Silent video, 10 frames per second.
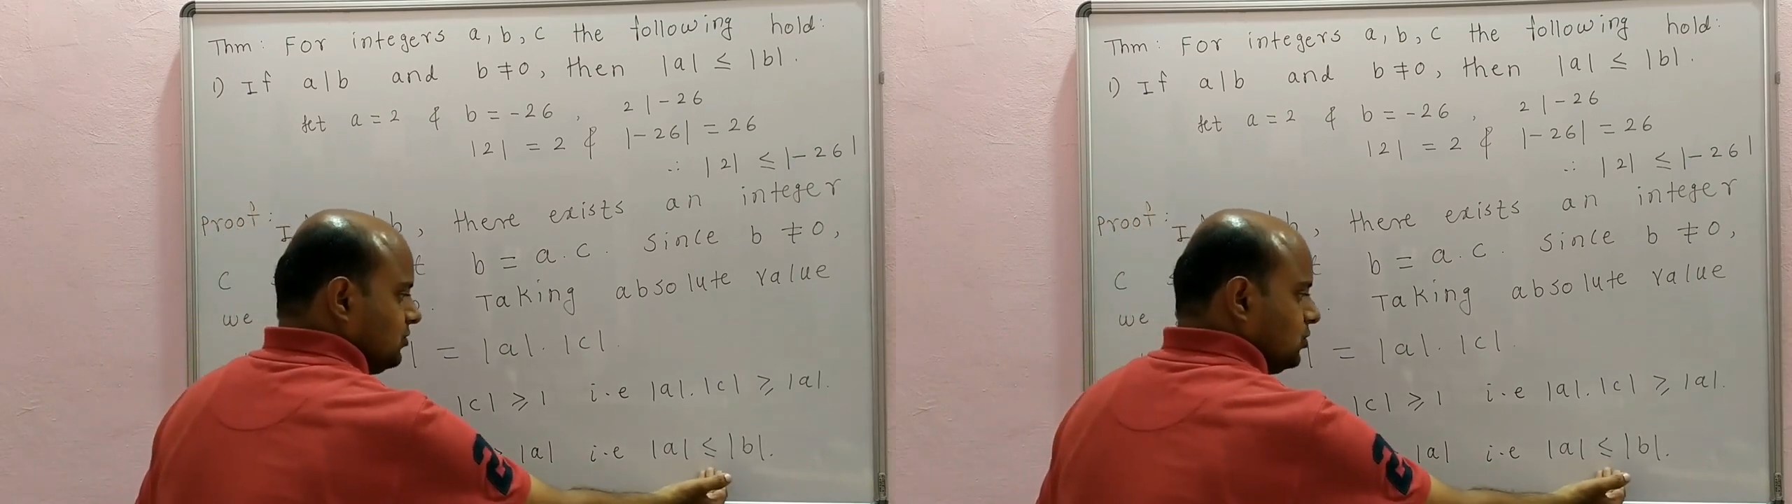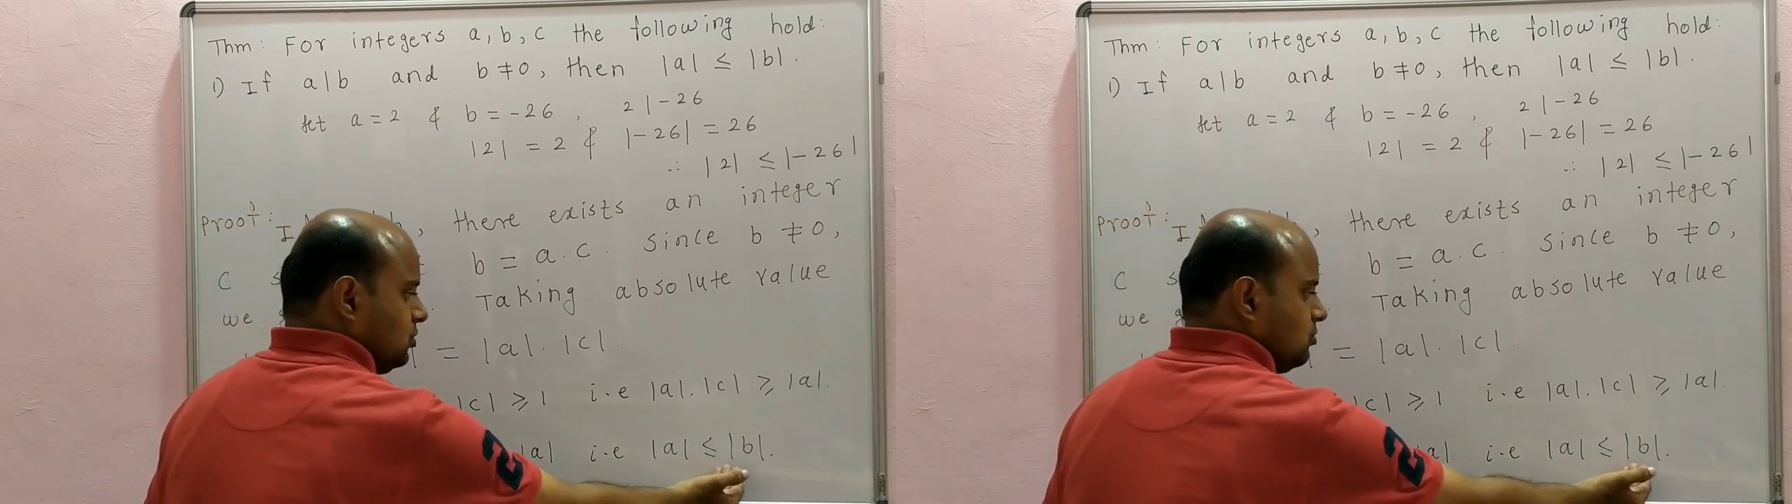
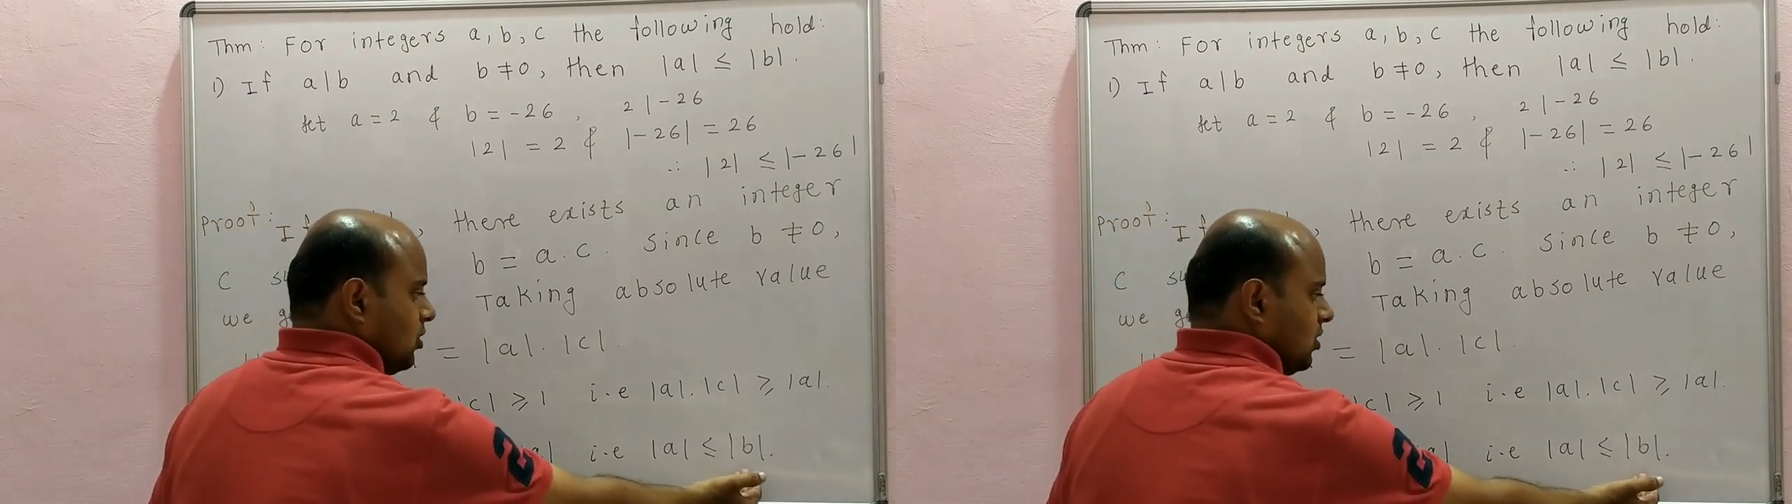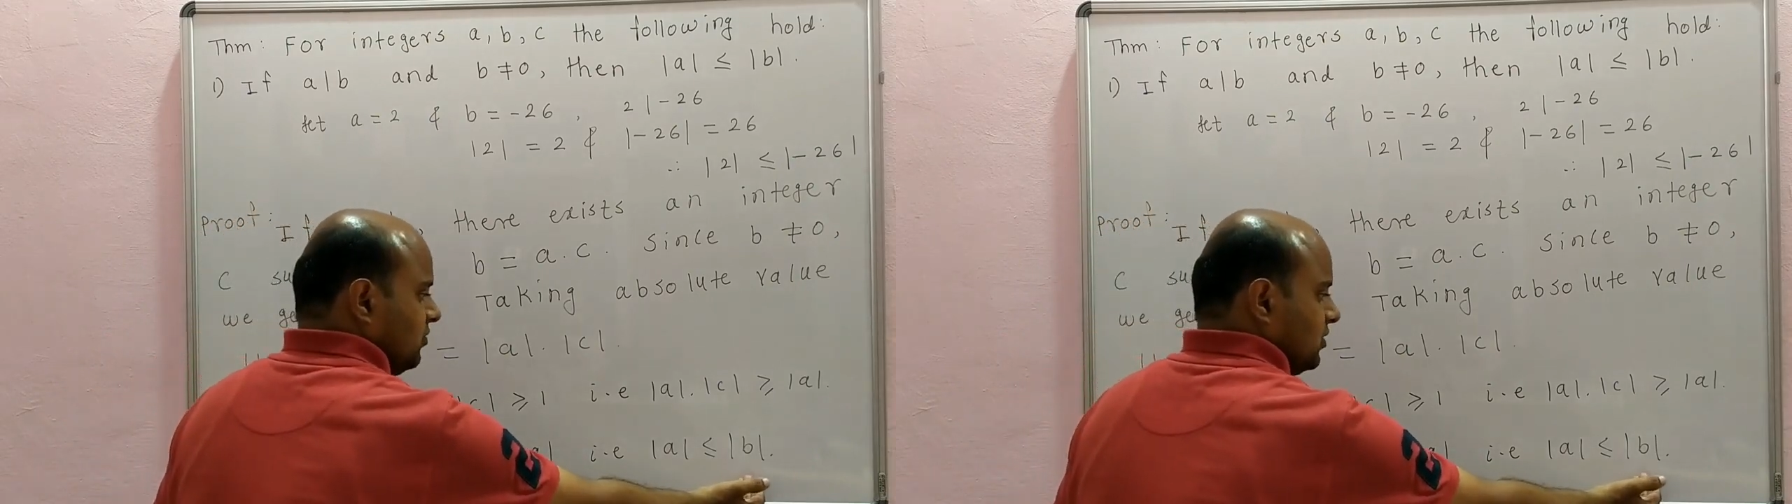equal to
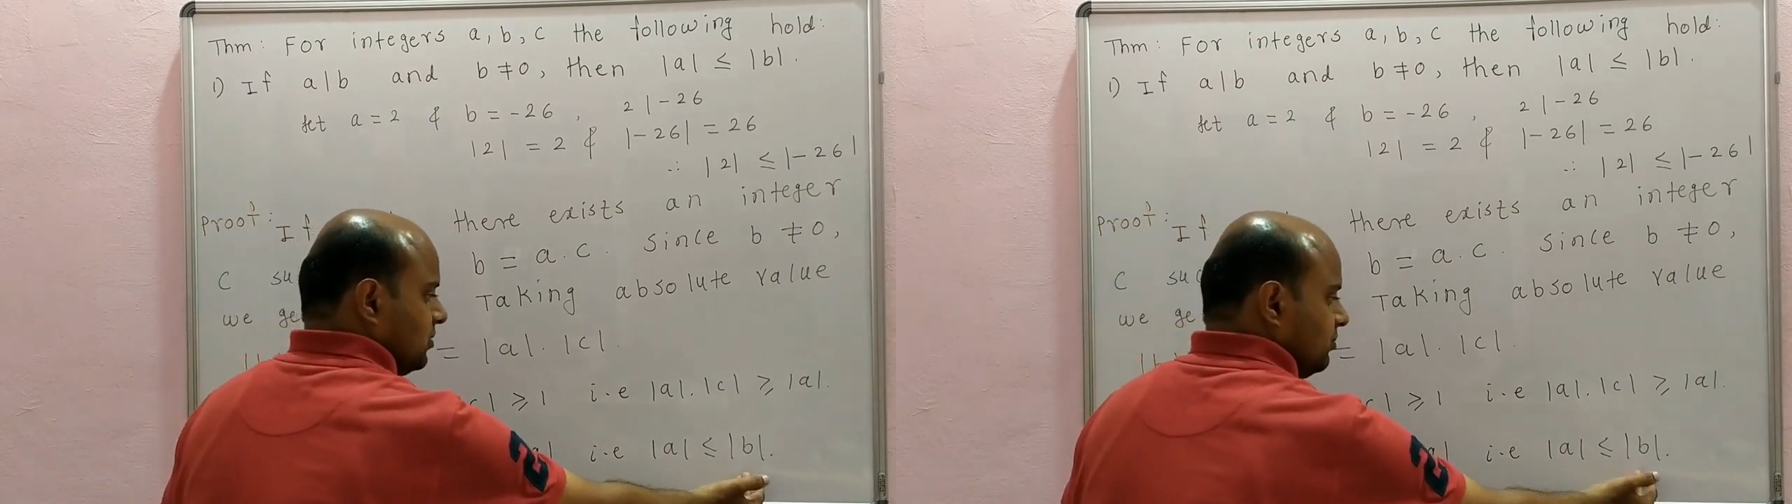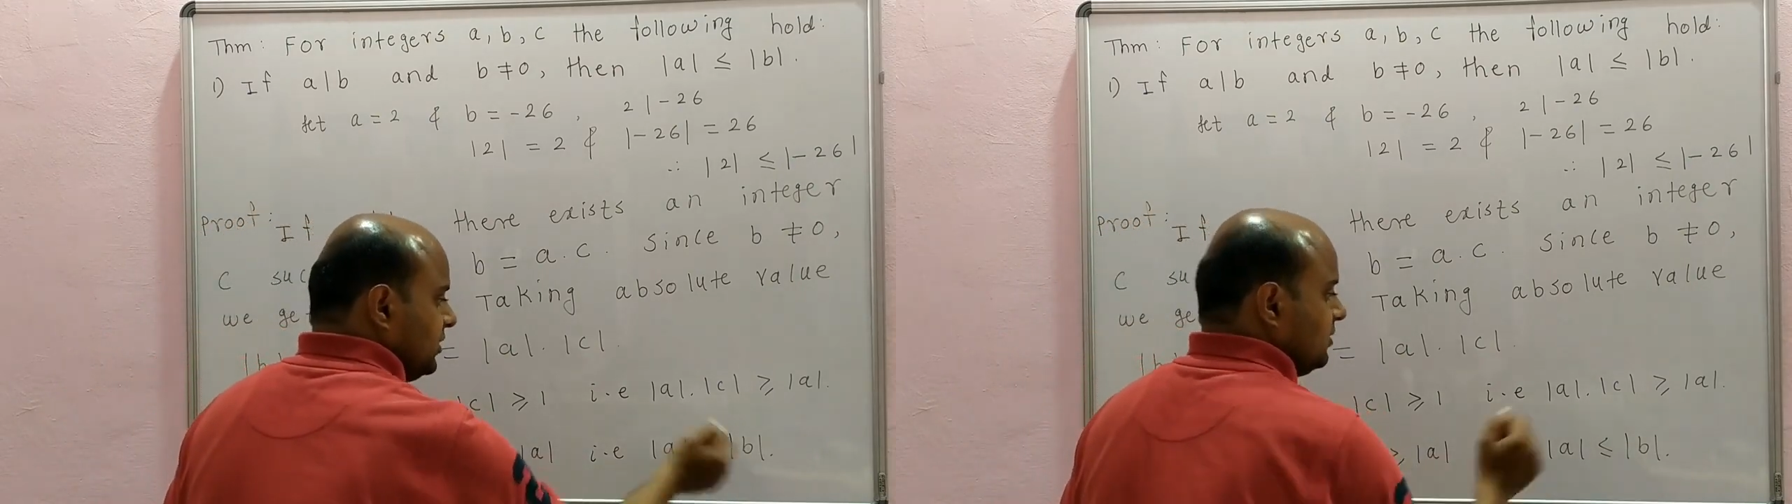mod
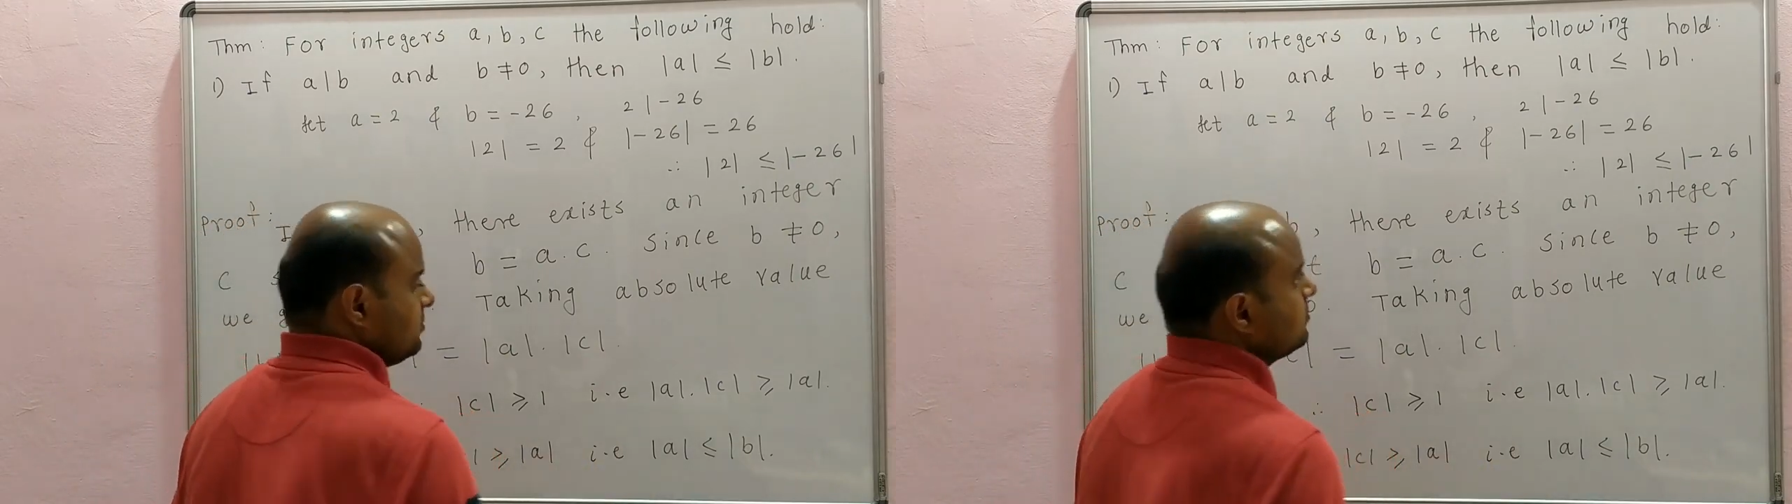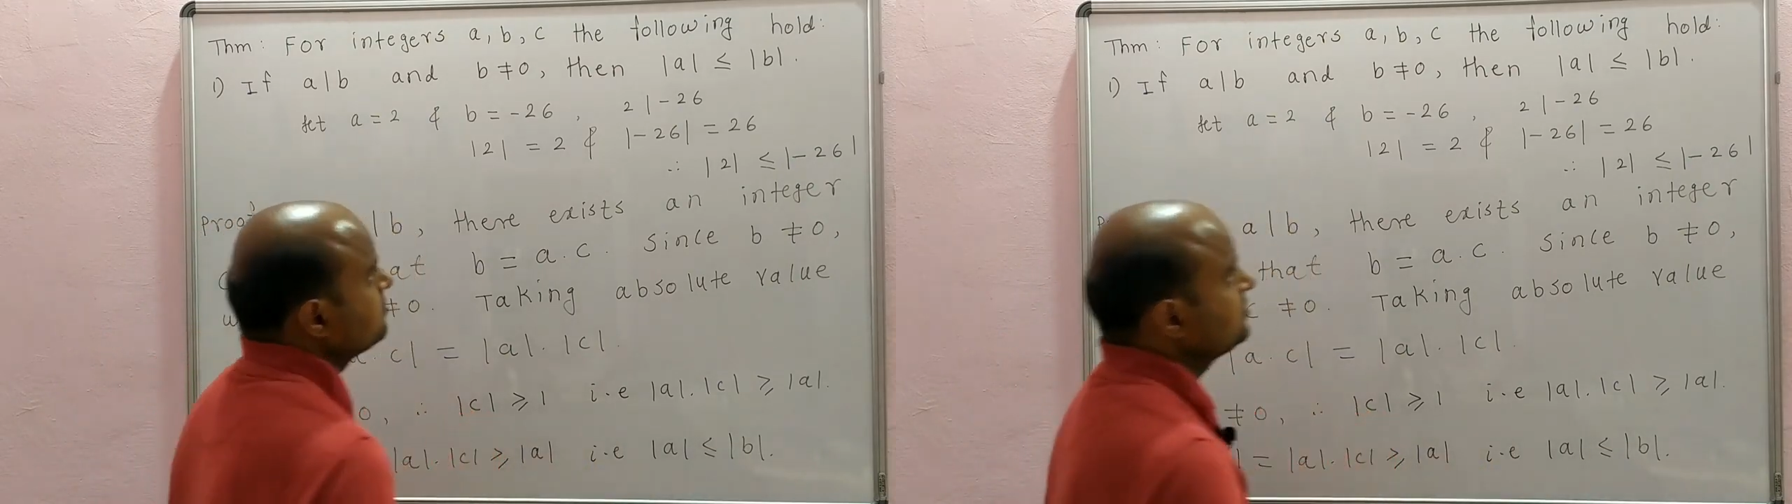of B.